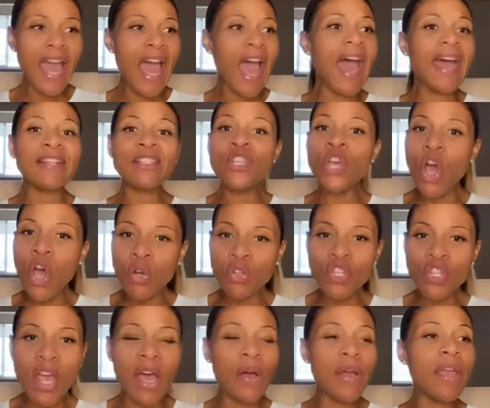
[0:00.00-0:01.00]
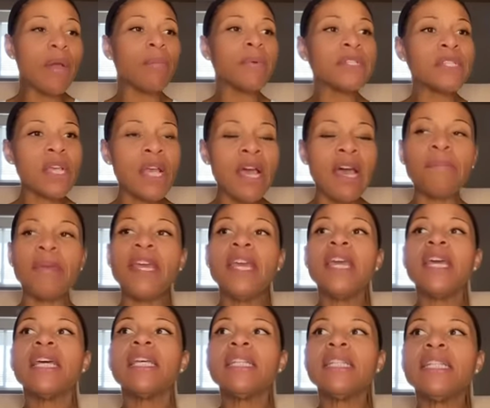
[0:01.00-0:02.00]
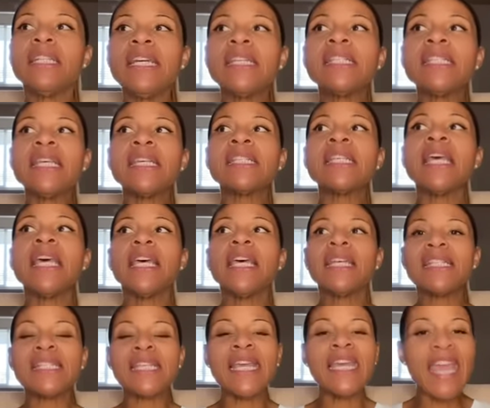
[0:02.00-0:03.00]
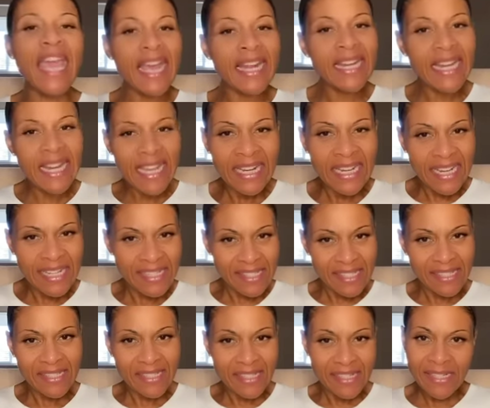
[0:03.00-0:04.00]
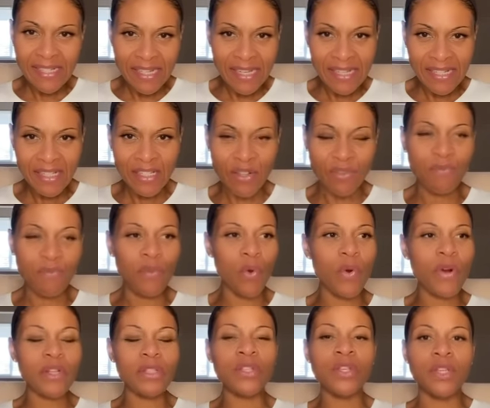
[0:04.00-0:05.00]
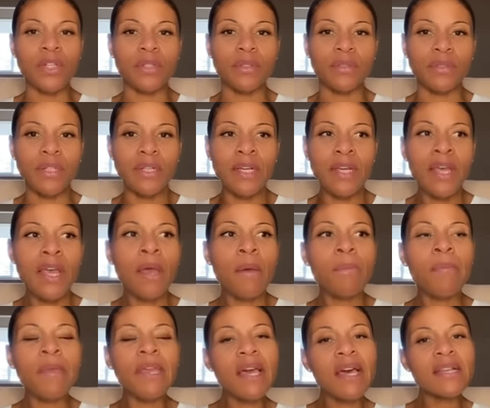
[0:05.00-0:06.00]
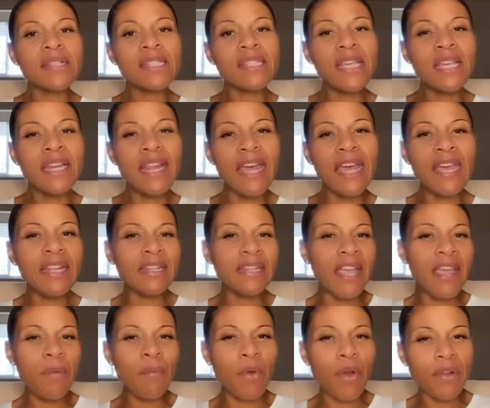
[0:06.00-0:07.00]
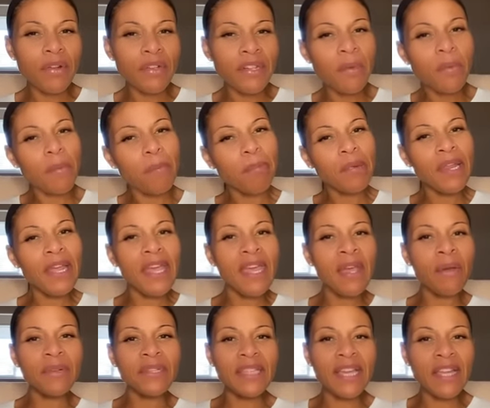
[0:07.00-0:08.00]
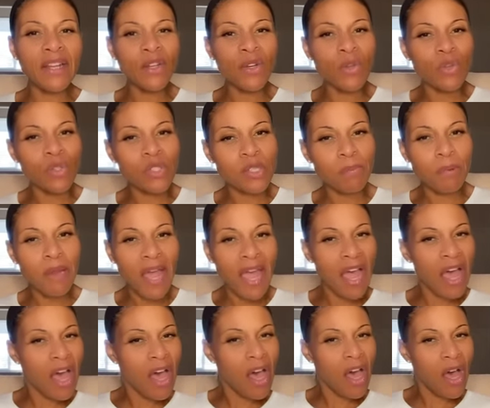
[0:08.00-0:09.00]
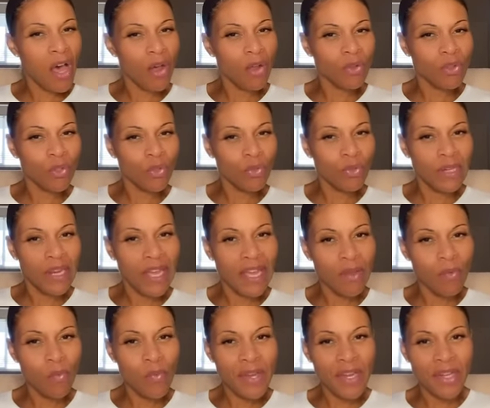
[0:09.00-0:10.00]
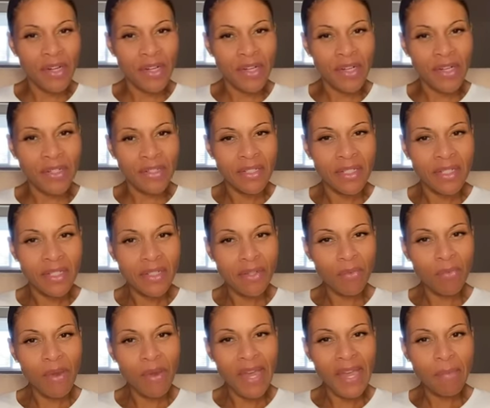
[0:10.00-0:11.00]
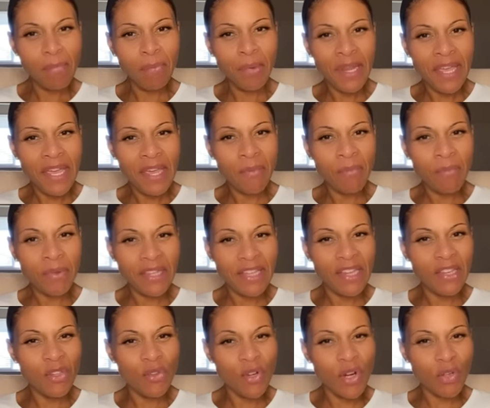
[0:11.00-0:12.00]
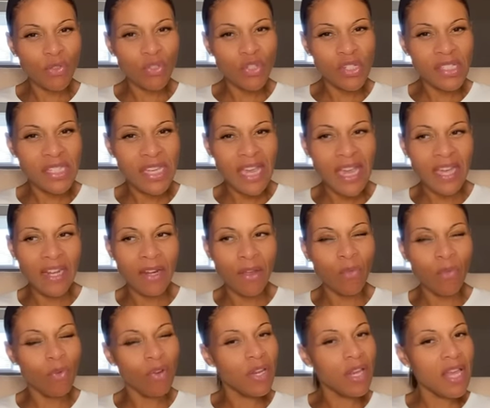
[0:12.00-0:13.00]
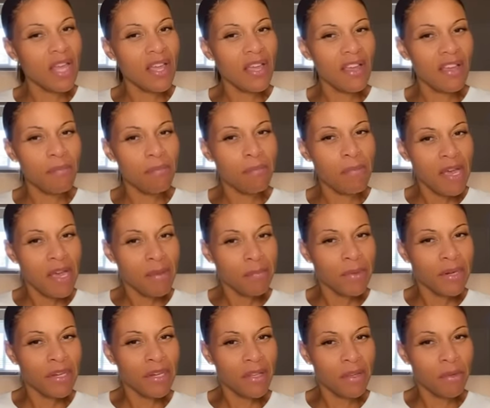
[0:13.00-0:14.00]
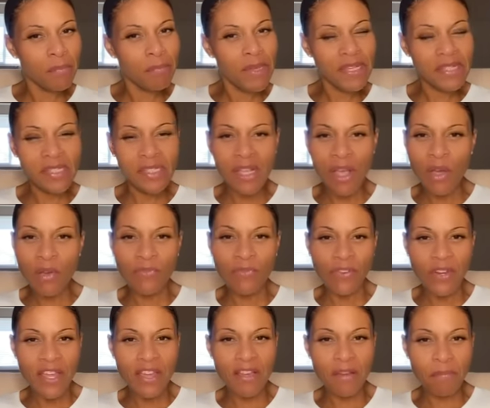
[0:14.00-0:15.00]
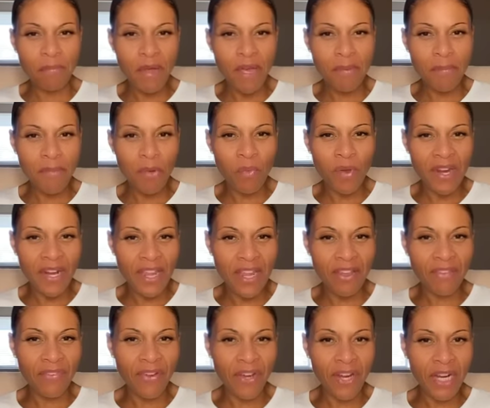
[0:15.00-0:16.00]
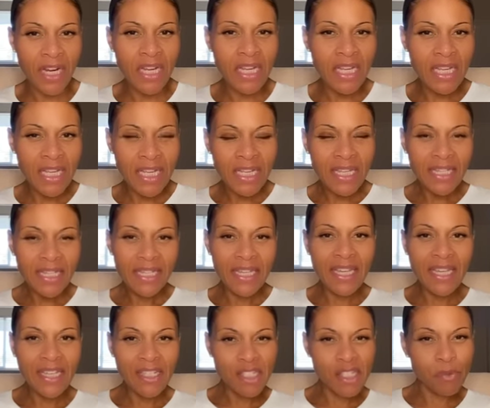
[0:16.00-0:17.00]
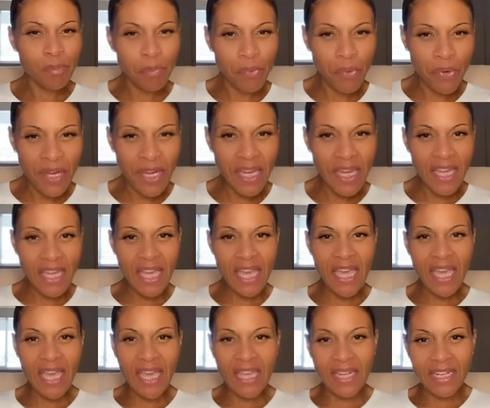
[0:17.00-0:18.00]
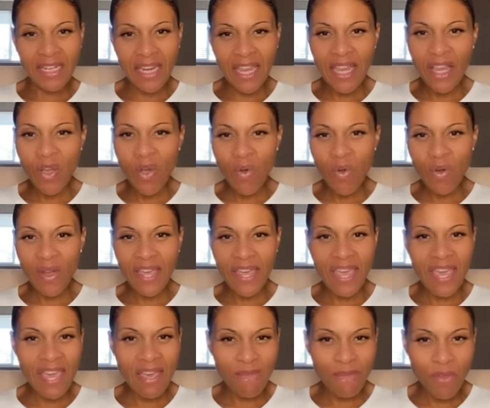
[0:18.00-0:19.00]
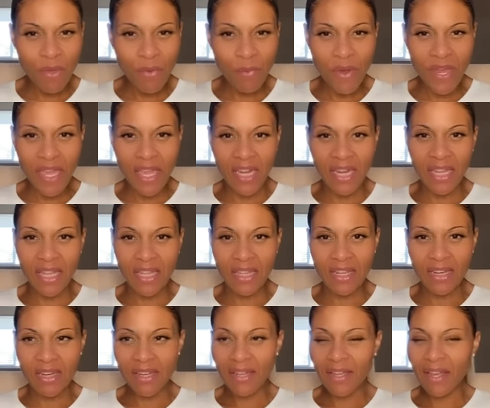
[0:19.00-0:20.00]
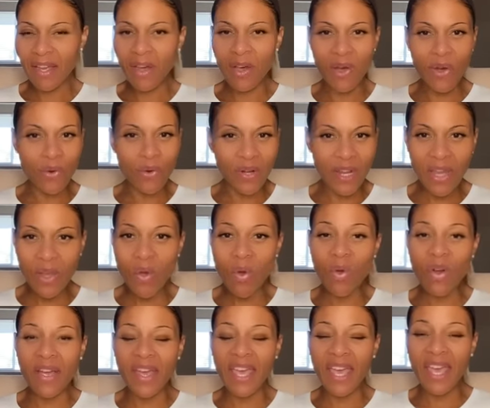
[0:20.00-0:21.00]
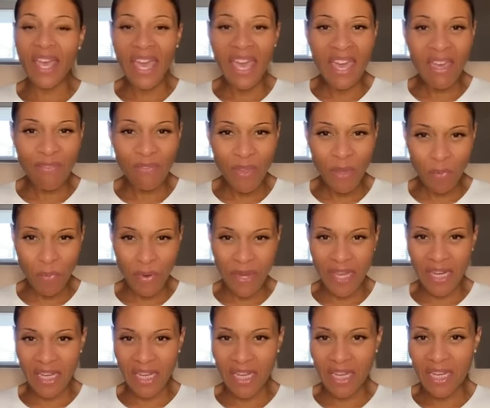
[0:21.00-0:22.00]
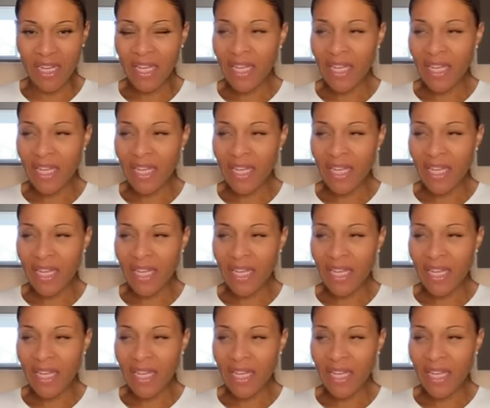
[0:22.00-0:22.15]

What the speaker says: I told y'all it was coming. This is the season for it too. Because see, they were playing with that new supply all through late winter, right? Playing with that, you know, just kind of love bombing a little bit, soft love bombing, whatever. Then spring hit. They going heavy with it. Oh, they going heavy with it.